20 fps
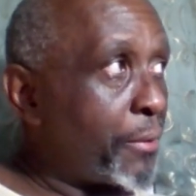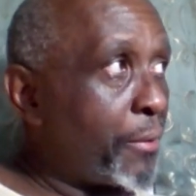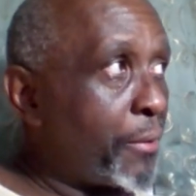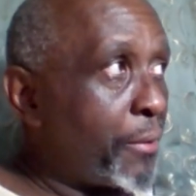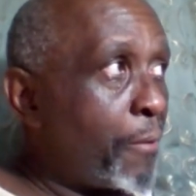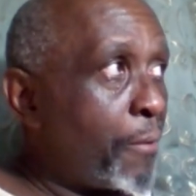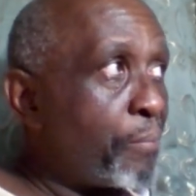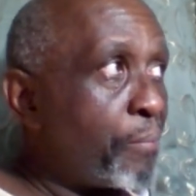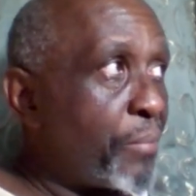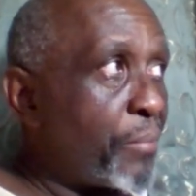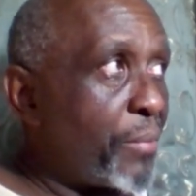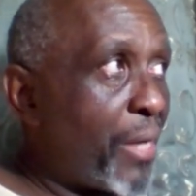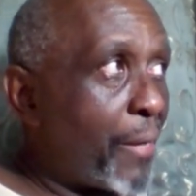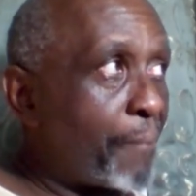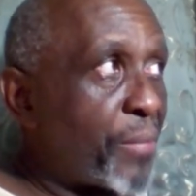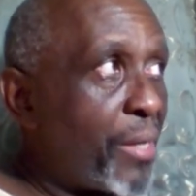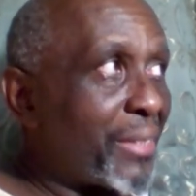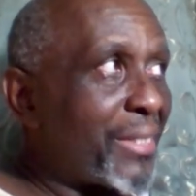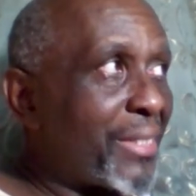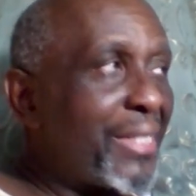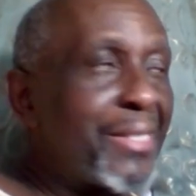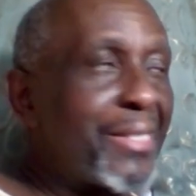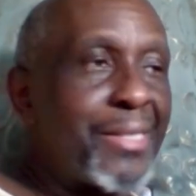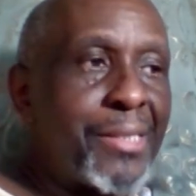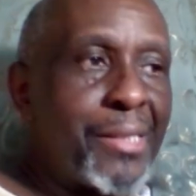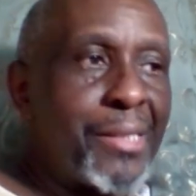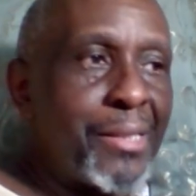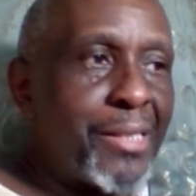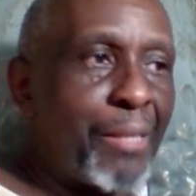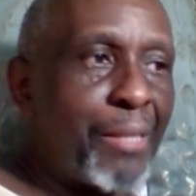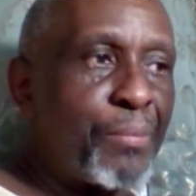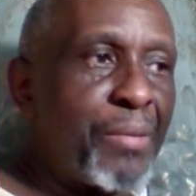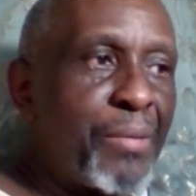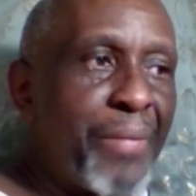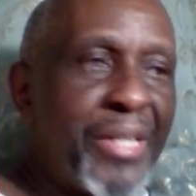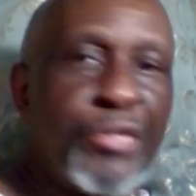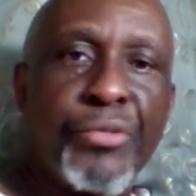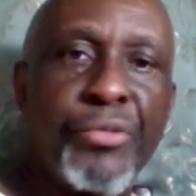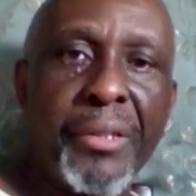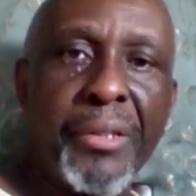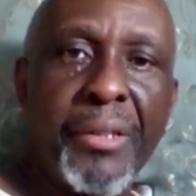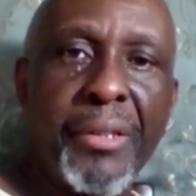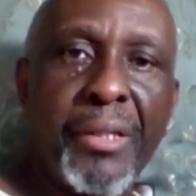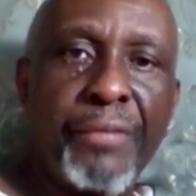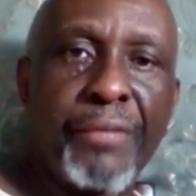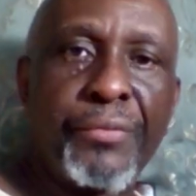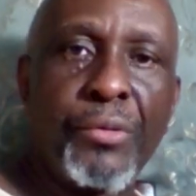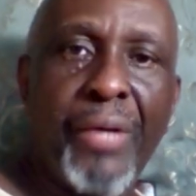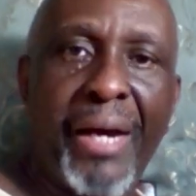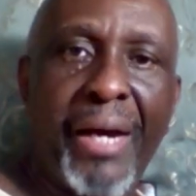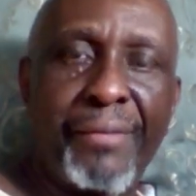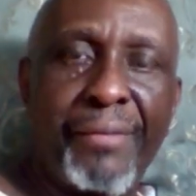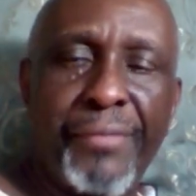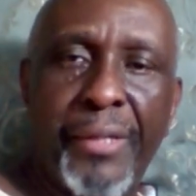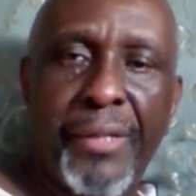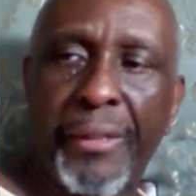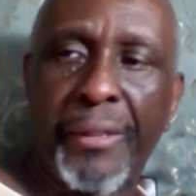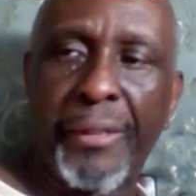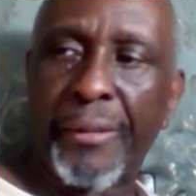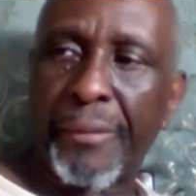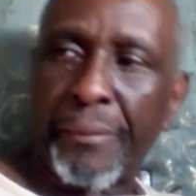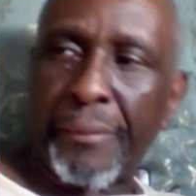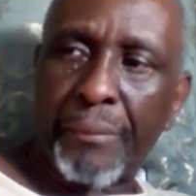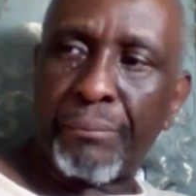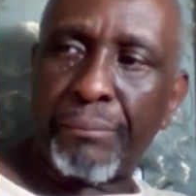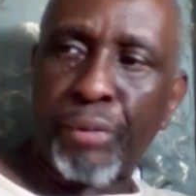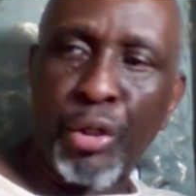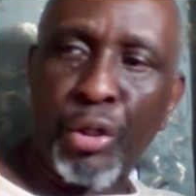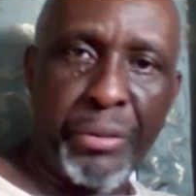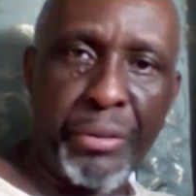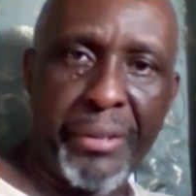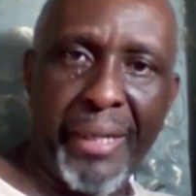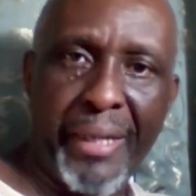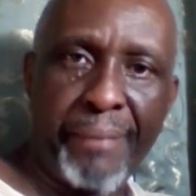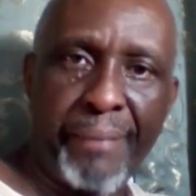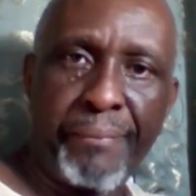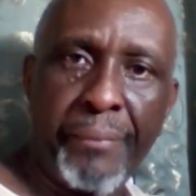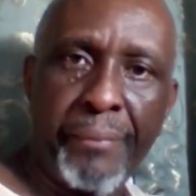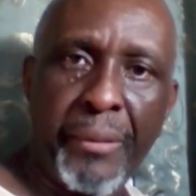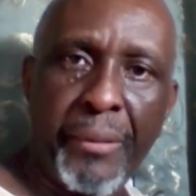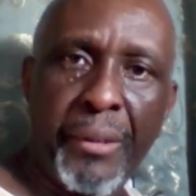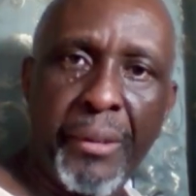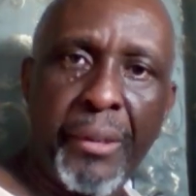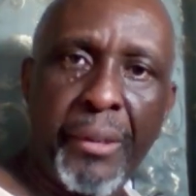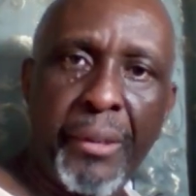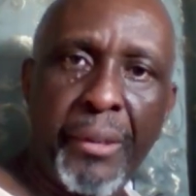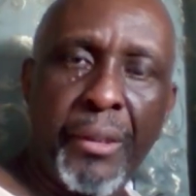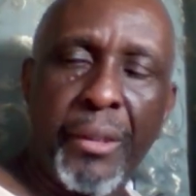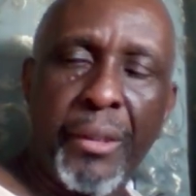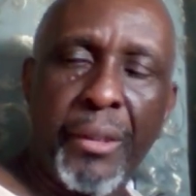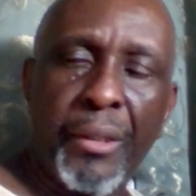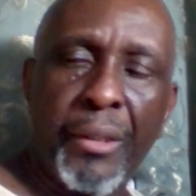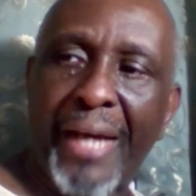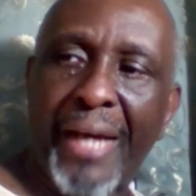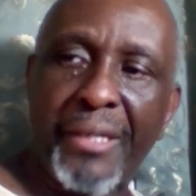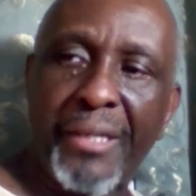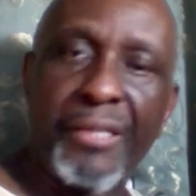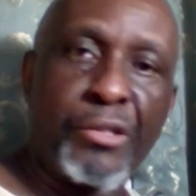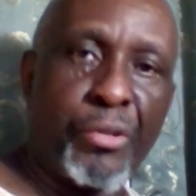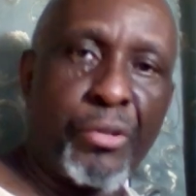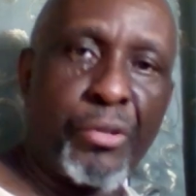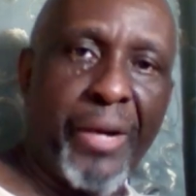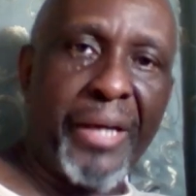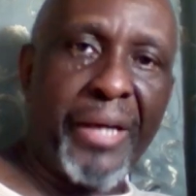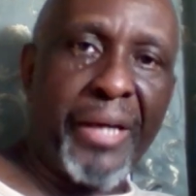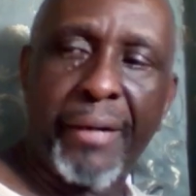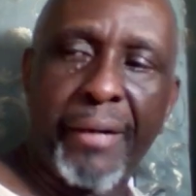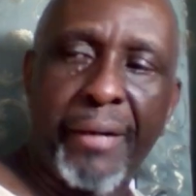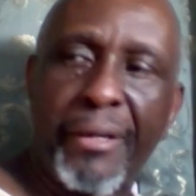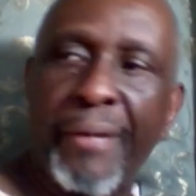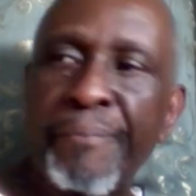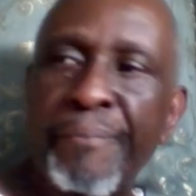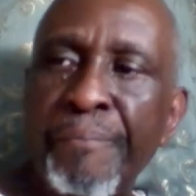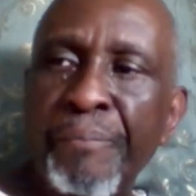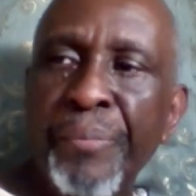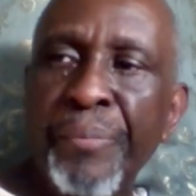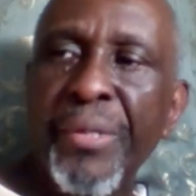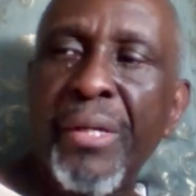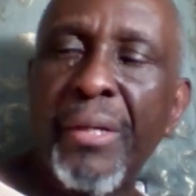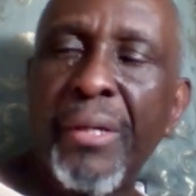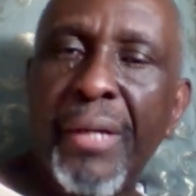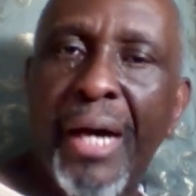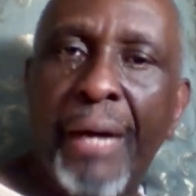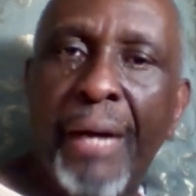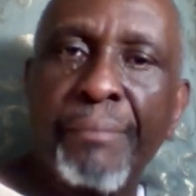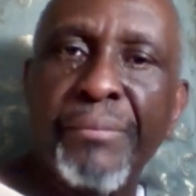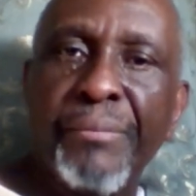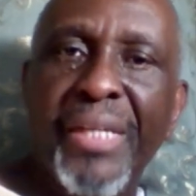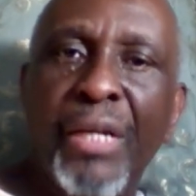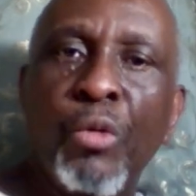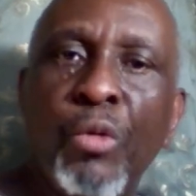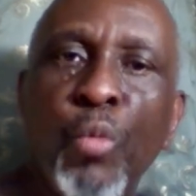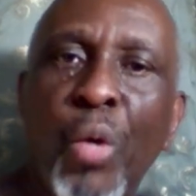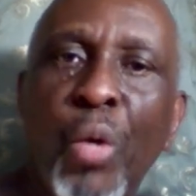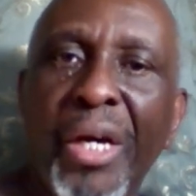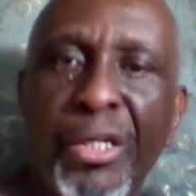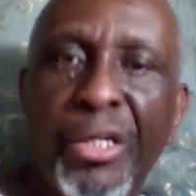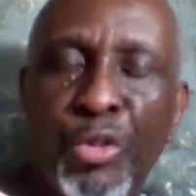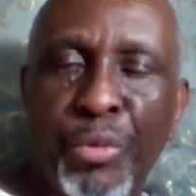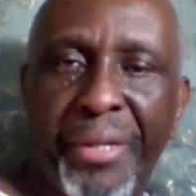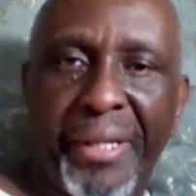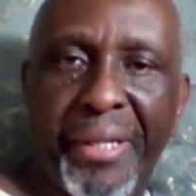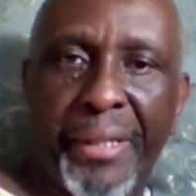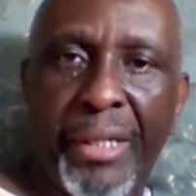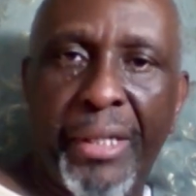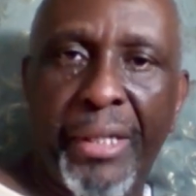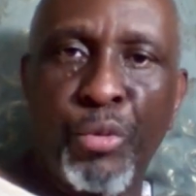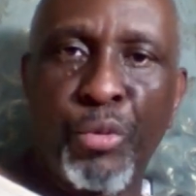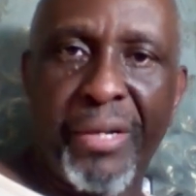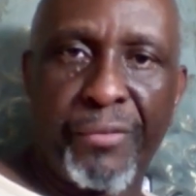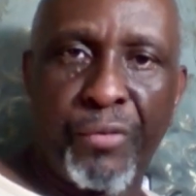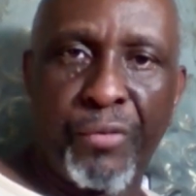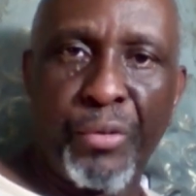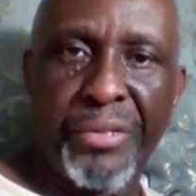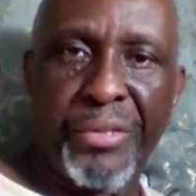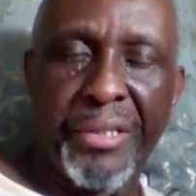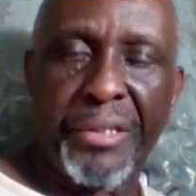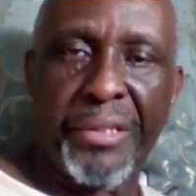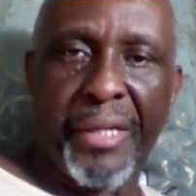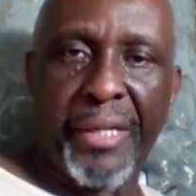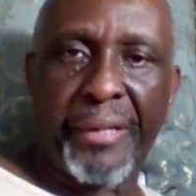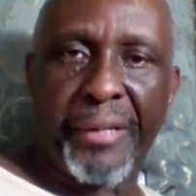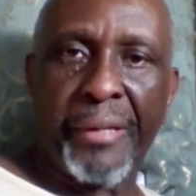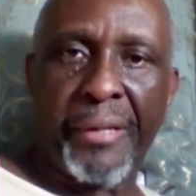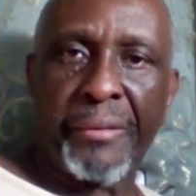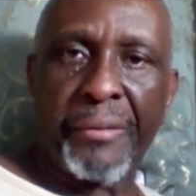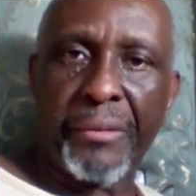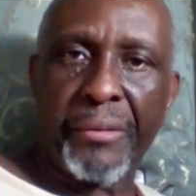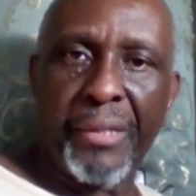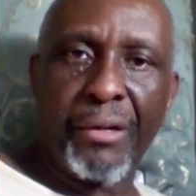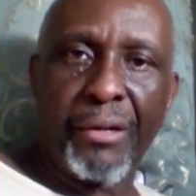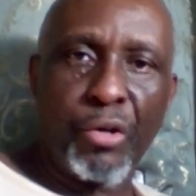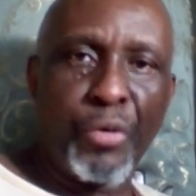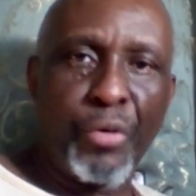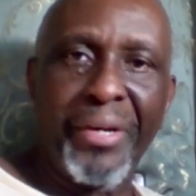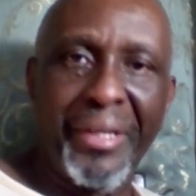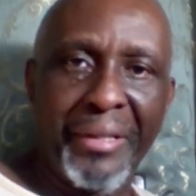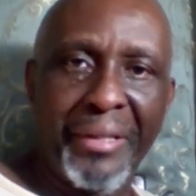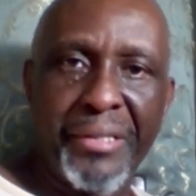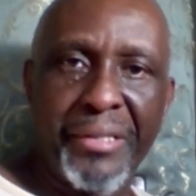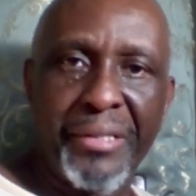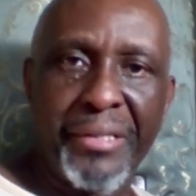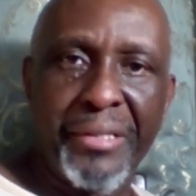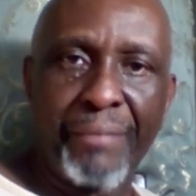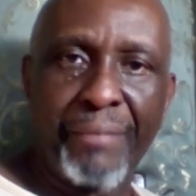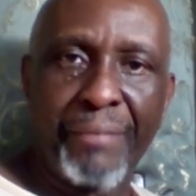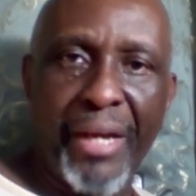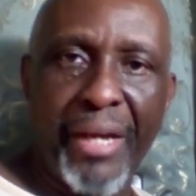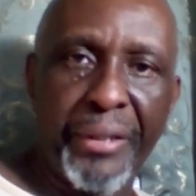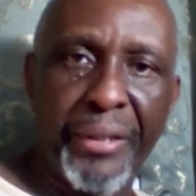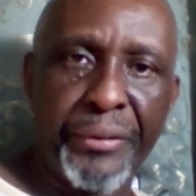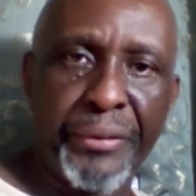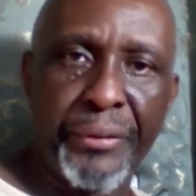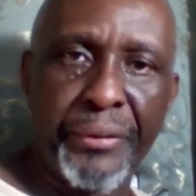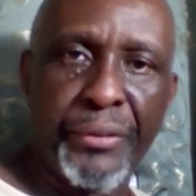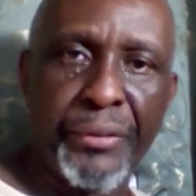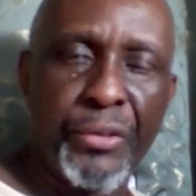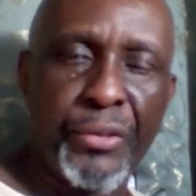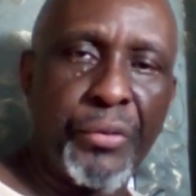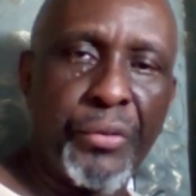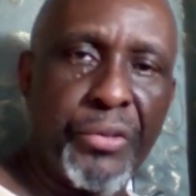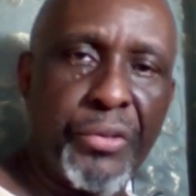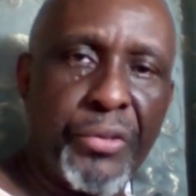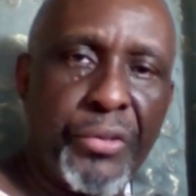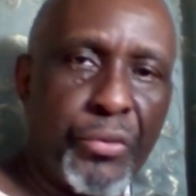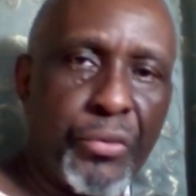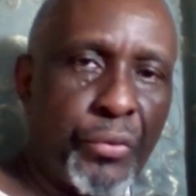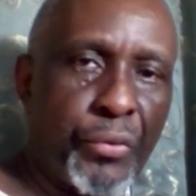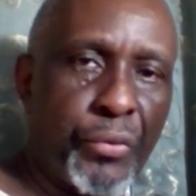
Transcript: But it's supplementary. If you have a prototype and an interaction diagram, they'll work together to reinforce each other. They're going in the same direction, so it's okay.